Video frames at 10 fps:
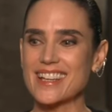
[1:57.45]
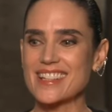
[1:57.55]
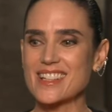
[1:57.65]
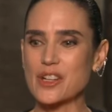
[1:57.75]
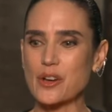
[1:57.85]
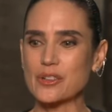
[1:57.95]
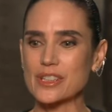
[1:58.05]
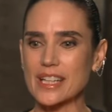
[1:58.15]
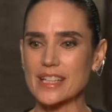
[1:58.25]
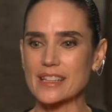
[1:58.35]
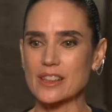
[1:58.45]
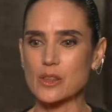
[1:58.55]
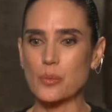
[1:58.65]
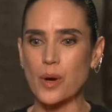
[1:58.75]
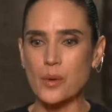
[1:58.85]
you know like
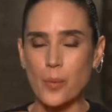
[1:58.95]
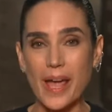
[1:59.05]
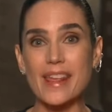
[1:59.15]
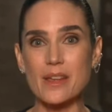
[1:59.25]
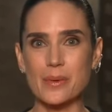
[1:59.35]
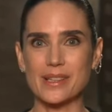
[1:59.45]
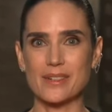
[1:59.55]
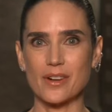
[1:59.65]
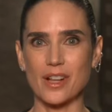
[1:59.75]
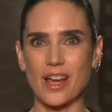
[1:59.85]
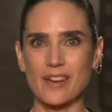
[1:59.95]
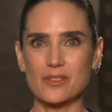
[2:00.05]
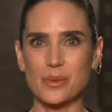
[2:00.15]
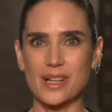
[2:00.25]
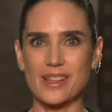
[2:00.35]
the one way that we live our lives
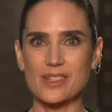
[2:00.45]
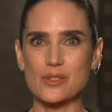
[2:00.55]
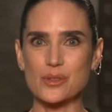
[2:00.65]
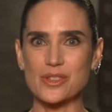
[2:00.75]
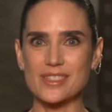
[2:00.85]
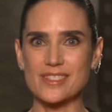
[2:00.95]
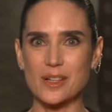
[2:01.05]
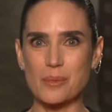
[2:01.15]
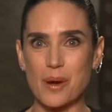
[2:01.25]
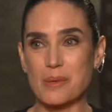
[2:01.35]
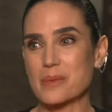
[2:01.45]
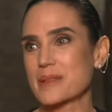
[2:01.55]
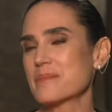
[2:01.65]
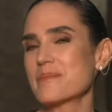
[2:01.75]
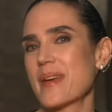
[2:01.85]
when the truth is there are probably
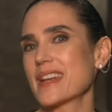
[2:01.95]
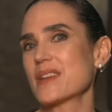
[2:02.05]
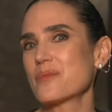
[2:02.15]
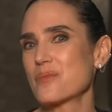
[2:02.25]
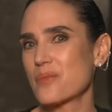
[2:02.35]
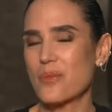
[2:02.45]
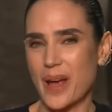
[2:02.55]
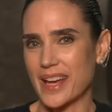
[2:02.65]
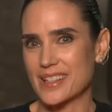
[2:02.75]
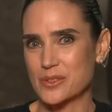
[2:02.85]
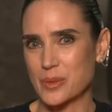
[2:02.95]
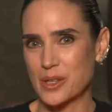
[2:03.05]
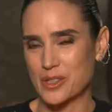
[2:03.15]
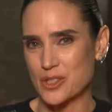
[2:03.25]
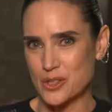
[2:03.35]
many ways we
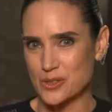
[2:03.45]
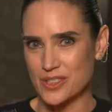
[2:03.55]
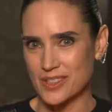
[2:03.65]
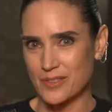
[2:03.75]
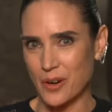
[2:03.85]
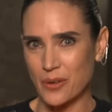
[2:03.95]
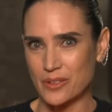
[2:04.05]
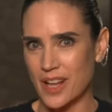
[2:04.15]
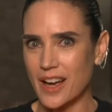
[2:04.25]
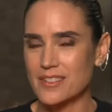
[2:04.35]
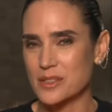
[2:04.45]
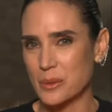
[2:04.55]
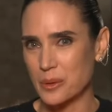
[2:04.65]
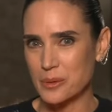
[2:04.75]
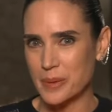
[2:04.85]
could choose to live our own lives that
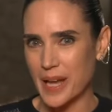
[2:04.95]
we would be